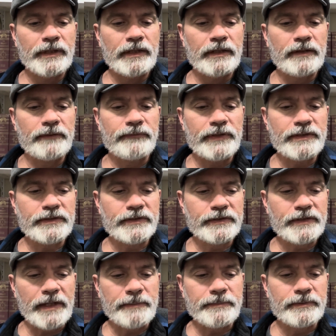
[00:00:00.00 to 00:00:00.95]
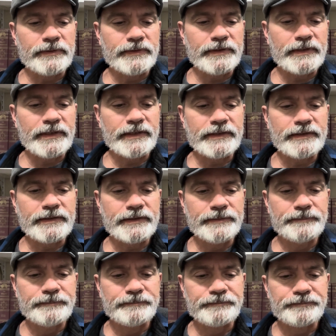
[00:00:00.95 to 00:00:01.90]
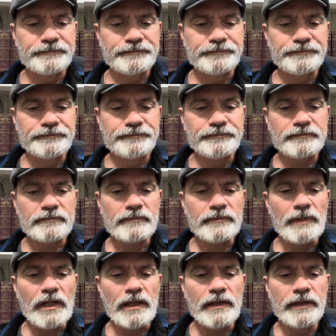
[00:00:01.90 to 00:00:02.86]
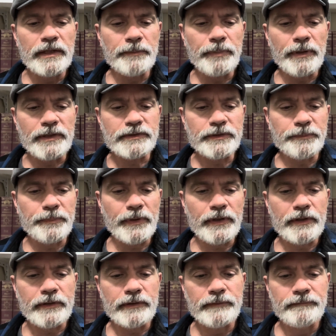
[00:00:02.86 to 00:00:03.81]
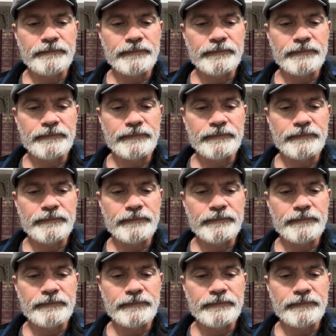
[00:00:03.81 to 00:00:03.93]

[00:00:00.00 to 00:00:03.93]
In Ephesians chapter 6, the Apostle Paul